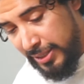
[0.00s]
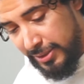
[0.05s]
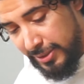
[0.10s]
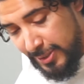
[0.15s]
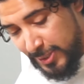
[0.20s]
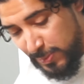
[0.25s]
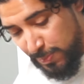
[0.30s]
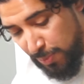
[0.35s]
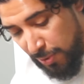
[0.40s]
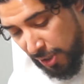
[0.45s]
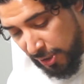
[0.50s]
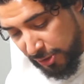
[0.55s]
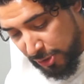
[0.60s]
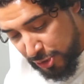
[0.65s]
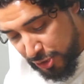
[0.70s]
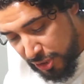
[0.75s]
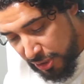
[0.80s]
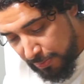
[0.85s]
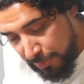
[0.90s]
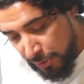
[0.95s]
this
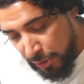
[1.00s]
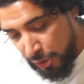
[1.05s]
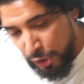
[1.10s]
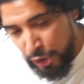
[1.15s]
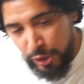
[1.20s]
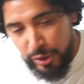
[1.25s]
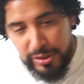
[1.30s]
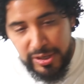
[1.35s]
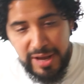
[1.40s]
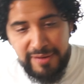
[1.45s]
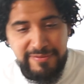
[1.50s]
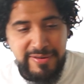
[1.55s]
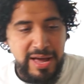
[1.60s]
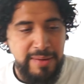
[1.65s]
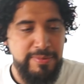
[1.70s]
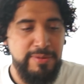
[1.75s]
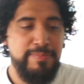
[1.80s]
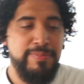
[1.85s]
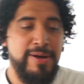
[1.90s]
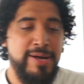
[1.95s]
partnership could have
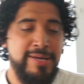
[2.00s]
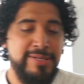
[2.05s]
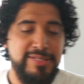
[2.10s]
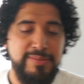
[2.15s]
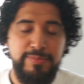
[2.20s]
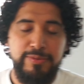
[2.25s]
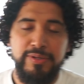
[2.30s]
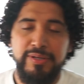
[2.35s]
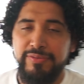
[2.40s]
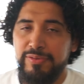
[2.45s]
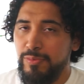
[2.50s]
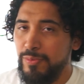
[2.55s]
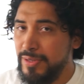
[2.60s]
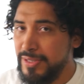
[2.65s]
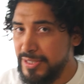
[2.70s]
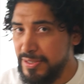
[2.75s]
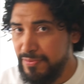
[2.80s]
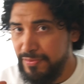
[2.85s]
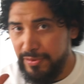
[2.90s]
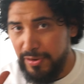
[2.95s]
not been possible if it
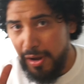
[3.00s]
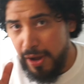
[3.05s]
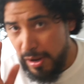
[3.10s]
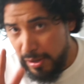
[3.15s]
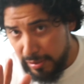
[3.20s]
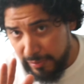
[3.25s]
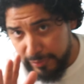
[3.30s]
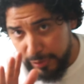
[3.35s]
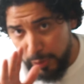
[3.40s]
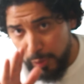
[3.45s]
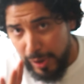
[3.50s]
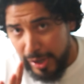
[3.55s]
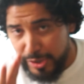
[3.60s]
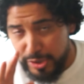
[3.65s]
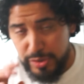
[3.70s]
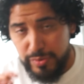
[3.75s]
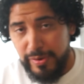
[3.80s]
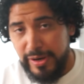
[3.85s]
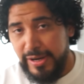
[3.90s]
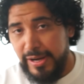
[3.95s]
wasn't for all of you
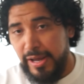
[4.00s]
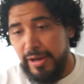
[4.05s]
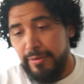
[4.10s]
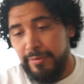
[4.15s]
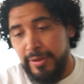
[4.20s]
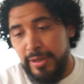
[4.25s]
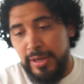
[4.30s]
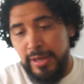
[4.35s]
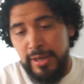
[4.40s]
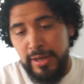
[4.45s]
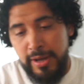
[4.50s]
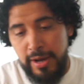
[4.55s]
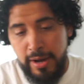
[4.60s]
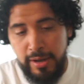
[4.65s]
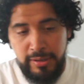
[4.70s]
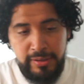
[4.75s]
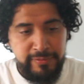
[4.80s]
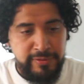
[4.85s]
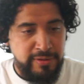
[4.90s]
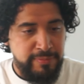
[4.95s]
watching right now.
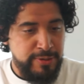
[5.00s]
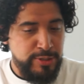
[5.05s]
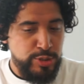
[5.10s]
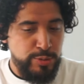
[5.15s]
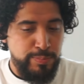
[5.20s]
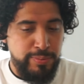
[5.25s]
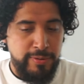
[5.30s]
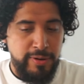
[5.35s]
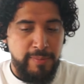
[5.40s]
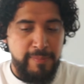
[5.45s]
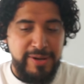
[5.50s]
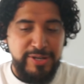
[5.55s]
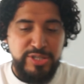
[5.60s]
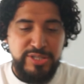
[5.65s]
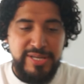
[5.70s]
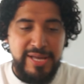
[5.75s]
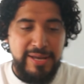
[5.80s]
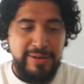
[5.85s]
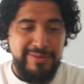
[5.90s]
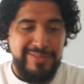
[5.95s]
All of you have been supporting my
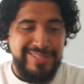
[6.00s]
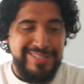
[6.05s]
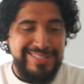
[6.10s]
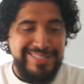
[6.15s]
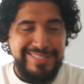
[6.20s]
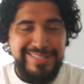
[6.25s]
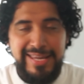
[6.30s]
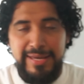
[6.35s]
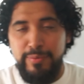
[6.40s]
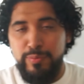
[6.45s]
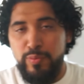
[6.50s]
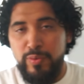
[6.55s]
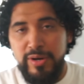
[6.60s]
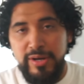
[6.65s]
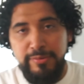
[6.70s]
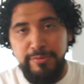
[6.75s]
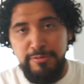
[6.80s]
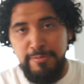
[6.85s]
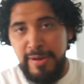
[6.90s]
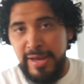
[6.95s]
channel since day
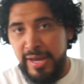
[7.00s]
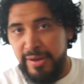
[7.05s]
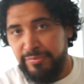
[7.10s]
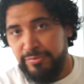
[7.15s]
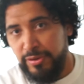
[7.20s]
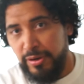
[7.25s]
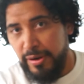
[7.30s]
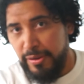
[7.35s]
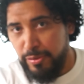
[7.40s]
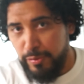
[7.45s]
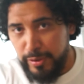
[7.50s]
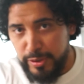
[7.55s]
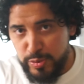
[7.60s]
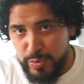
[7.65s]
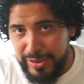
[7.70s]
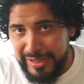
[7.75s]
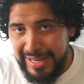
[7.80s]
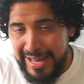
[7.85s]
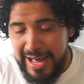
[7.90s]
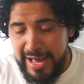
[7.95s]
one with my
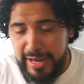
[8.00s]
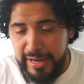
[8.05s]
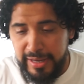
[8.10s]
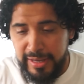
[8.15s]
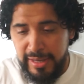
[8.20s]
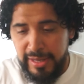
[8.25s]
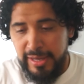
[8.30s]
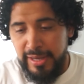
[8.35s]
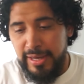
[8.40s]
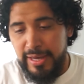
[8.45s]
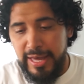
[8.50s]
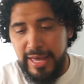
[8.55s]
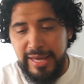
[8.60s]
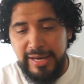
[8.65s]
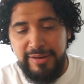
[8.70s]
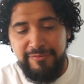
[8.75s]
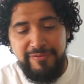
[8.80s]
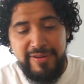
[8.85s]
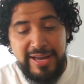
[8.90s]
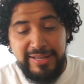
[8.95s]
F3320i.
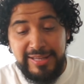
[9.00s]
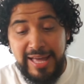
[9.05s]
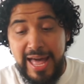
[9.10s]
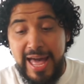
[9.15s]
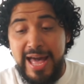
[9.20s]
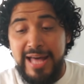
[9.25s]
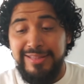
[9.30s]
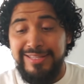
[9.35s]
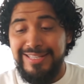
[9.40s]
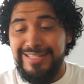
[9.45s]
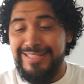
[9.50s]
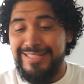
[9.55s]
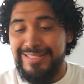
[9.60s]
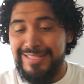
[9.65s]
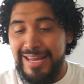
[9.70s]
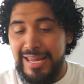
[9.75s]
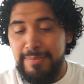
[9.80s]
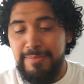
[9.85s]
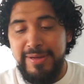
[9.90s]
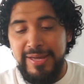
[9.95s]
And in fact, I had this
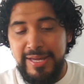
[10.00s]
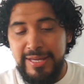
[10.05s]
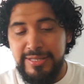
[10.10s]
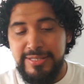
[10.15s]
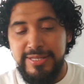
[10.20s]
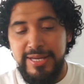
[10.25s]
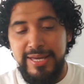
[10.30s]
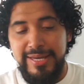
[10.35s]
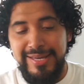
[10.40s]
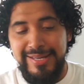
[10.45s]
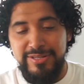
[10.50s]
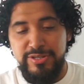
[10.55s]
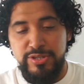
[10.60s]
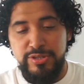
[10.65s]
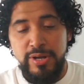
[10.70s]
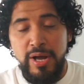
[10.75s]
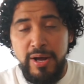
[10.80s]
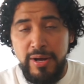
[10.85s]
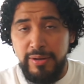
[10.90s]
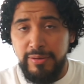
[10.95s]
same intake
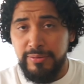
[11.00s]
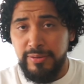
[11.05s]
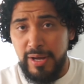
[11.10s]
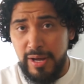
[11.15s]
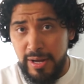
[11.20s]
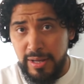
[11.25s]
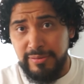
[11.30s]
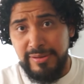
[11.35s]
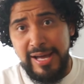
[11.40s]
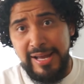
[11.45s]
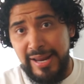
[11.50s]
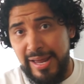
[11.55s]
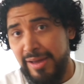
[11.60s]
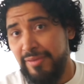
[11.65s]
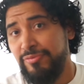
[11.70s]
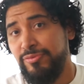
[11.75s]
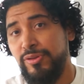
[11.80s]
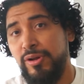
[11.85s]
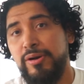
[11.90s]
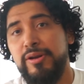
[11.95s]
installed on that
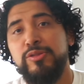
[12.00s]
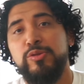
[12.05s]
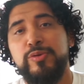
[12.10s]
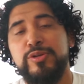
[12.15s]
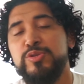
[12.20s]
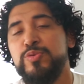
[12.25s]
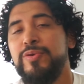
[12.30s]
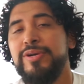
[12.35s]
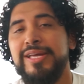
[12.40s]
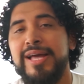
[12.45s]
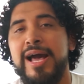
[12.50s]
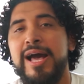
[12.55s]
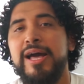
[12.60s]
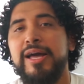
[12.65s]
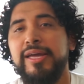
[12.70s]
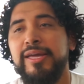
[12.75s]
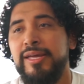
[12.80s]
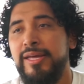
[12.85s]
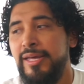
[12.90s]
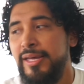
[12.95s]

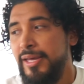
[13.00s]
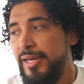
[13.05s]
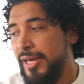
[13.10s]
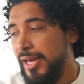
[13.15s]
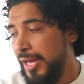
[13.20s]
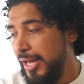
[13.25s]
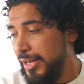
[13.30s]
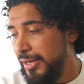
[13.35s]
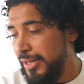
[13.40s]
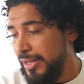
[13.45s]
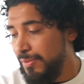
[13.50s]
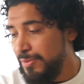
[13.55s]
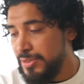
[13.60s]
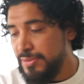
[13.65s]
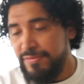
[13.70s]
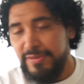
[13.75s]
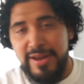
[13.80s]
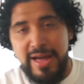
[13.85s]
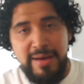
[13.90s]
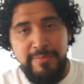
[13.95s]
F3320i, and it
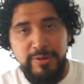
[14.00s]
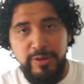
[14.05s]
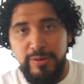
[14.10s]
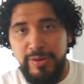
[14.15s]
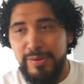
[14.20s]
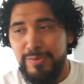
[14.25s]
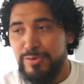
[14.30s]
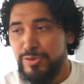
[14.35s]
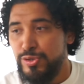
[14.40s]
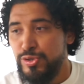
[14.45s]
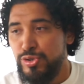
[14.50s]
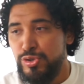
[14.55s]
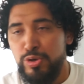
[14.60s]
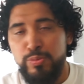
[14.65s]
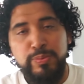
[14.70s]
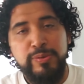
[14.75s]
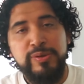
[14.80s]
was phenomenal. It was super